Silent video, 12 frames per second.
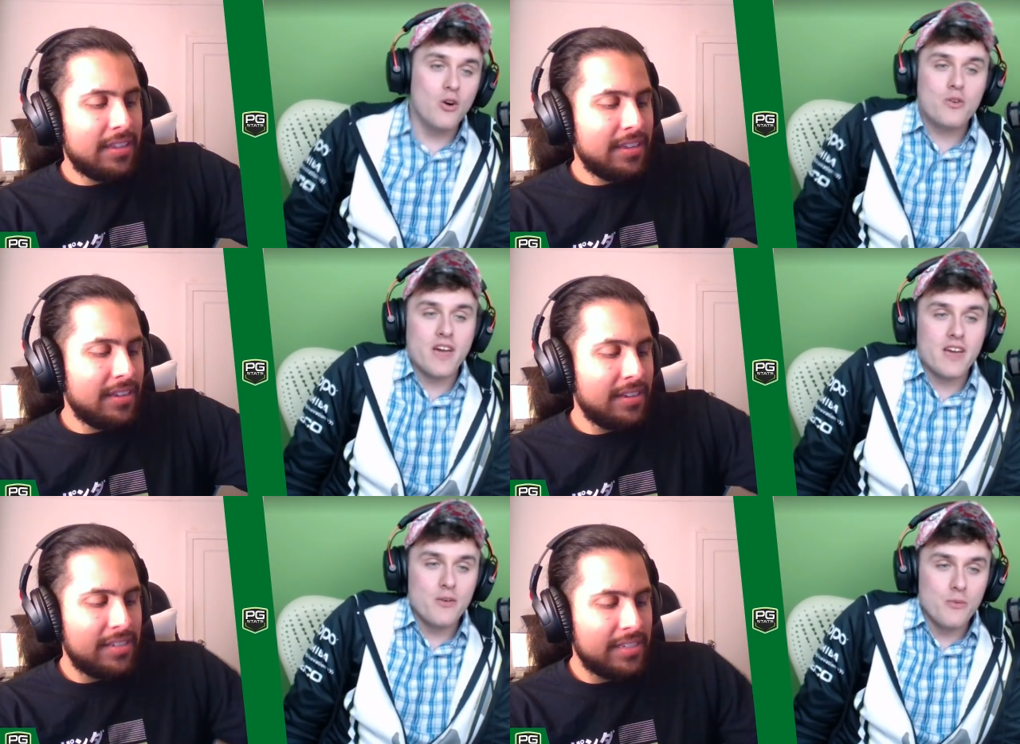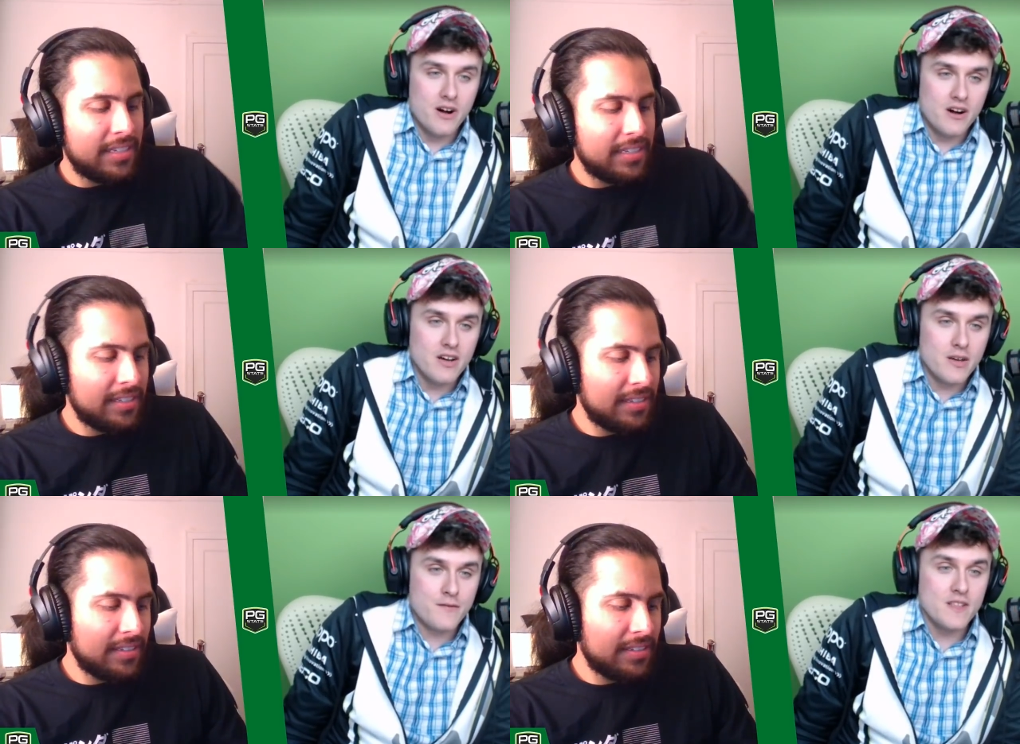Speaker 1: okay,
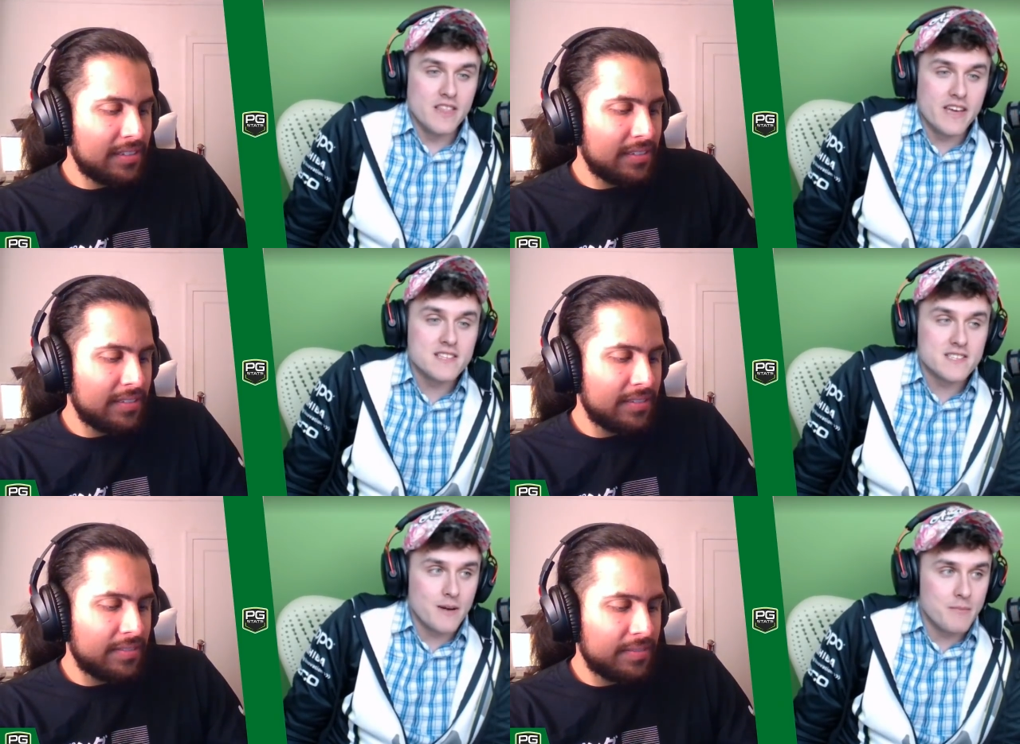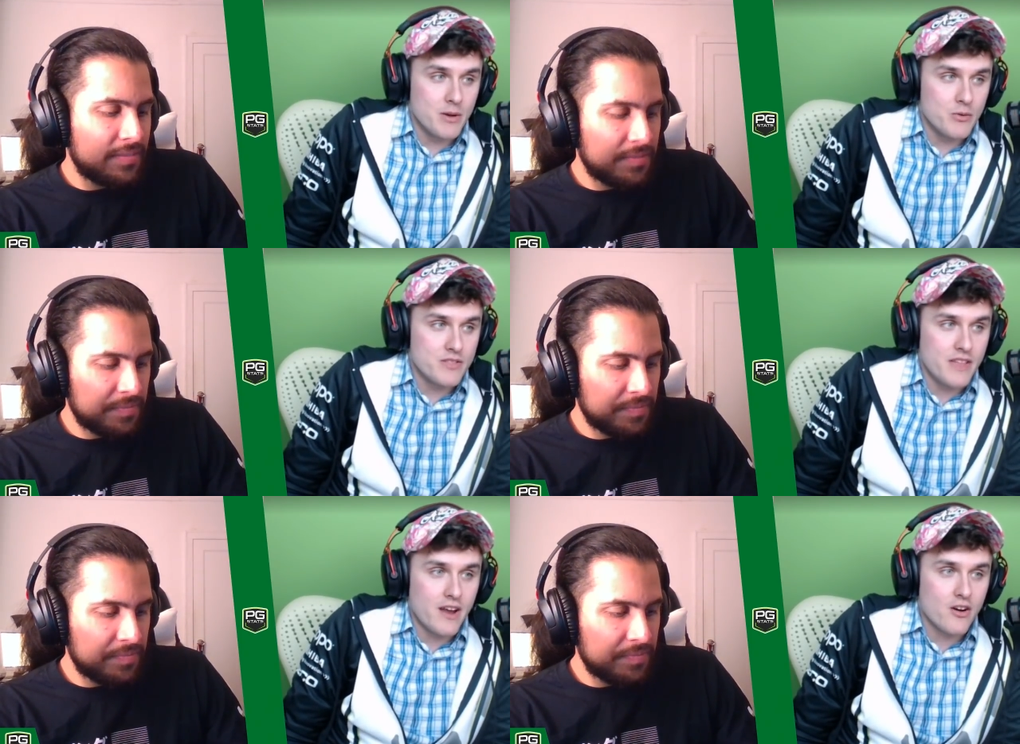well, if he lands on me
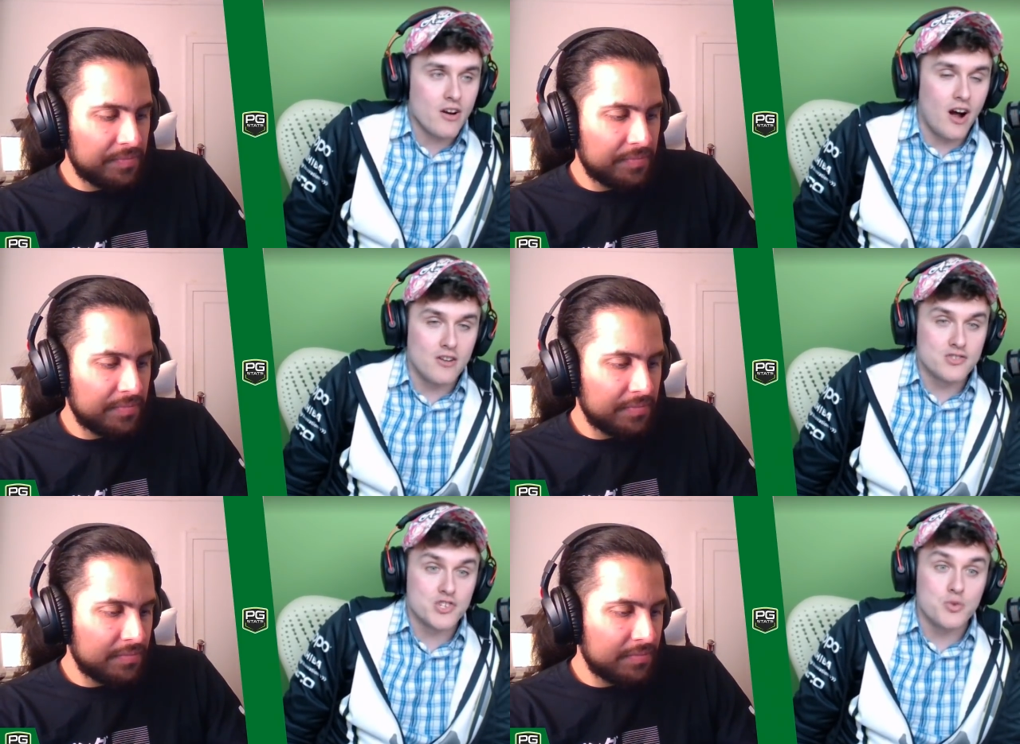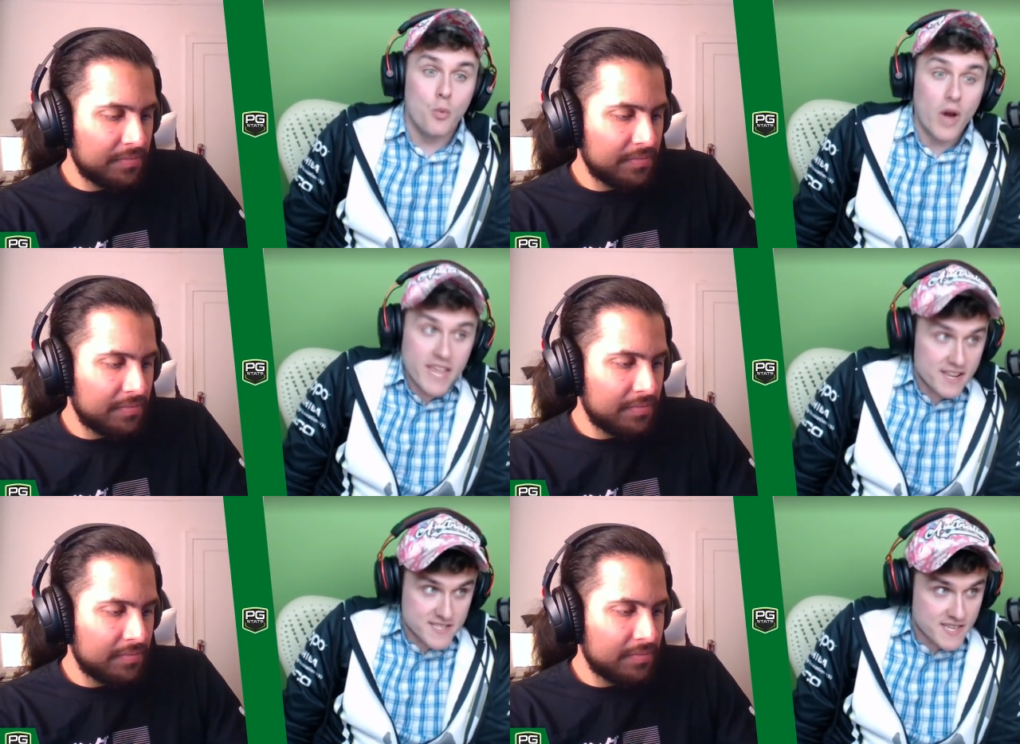with Nair, I'll just
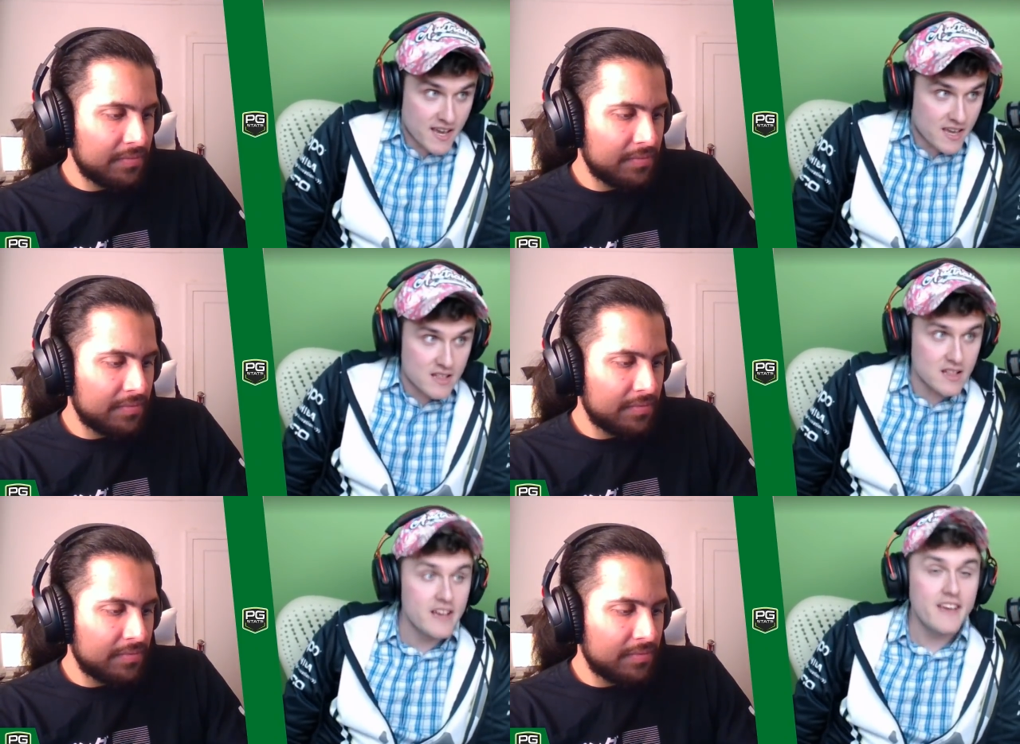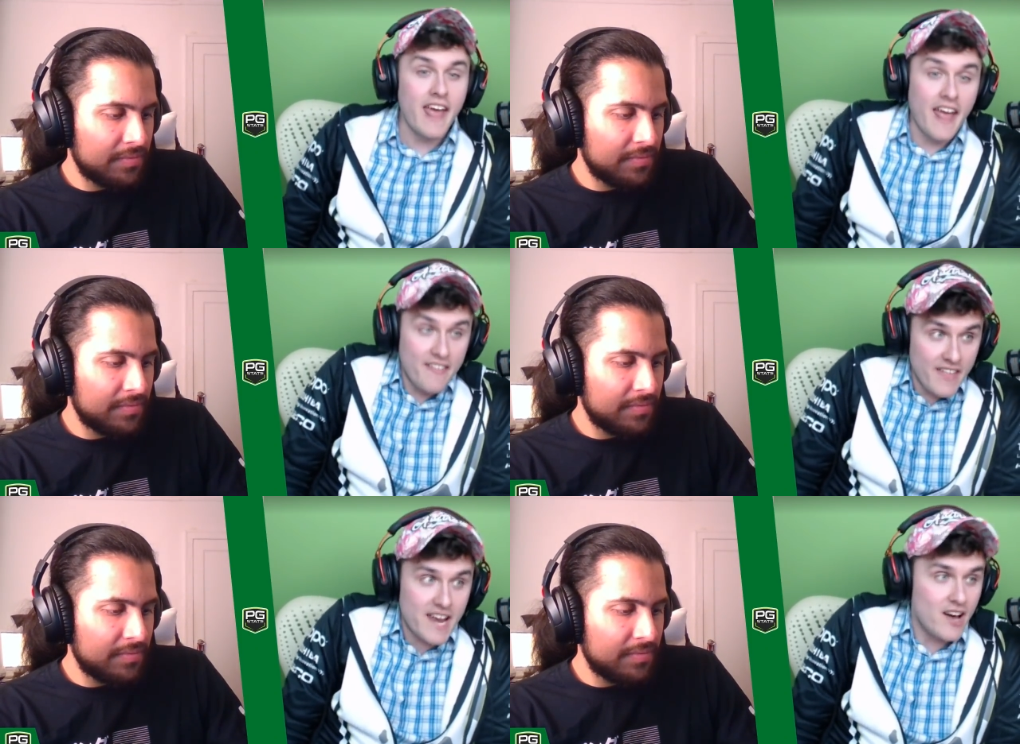wait a second
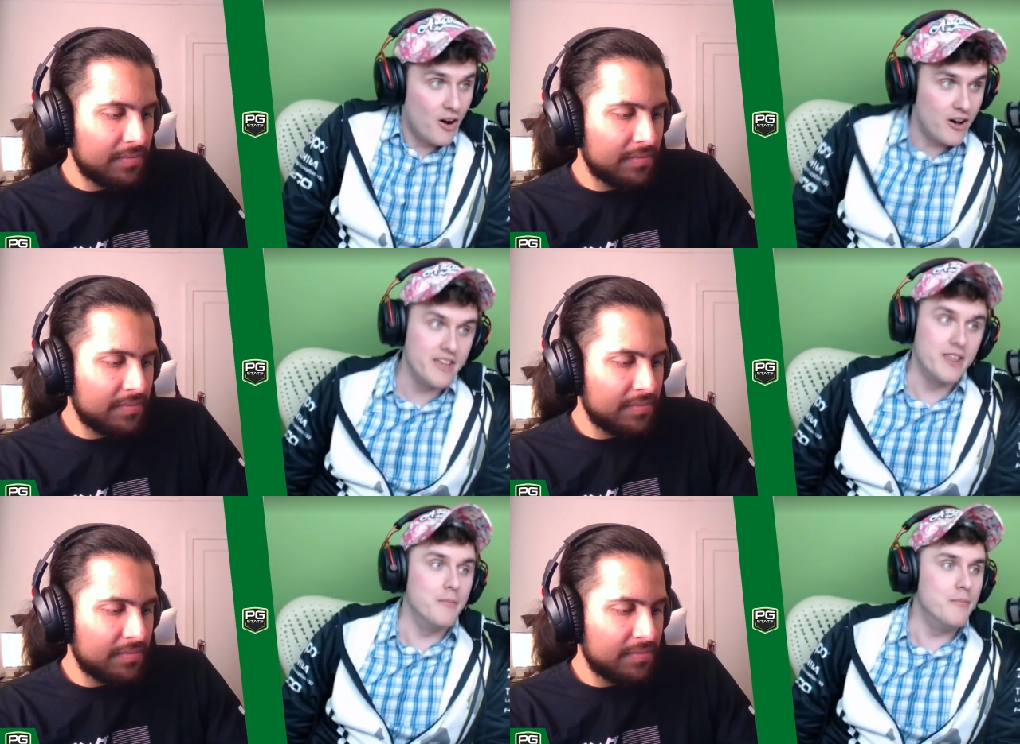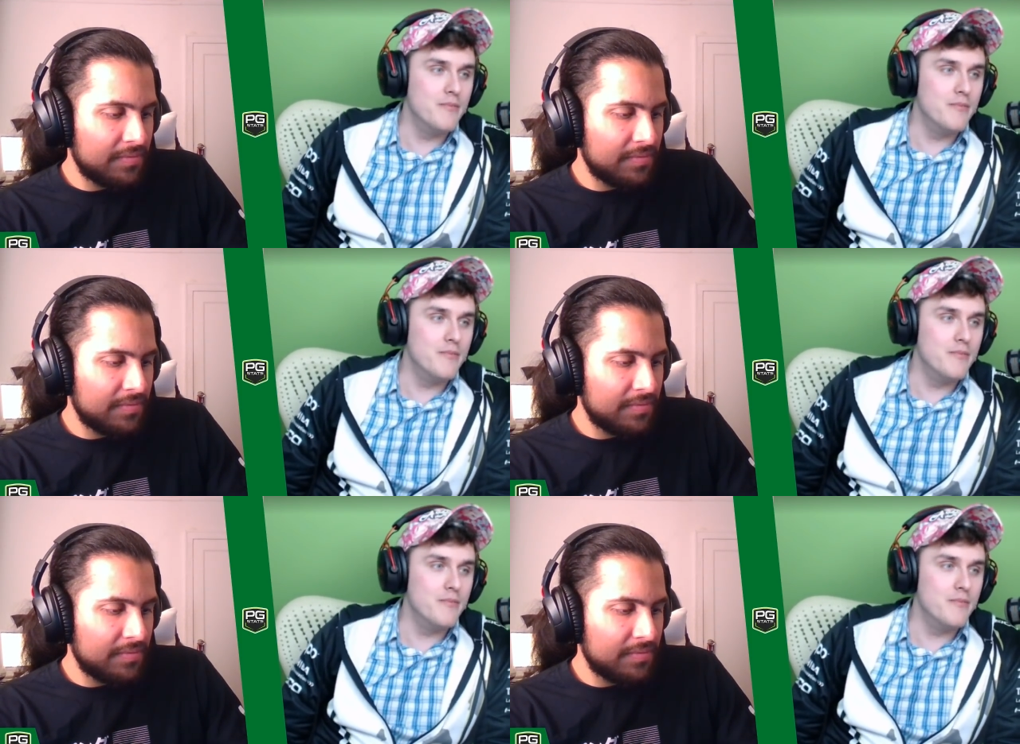and then I'll hit him.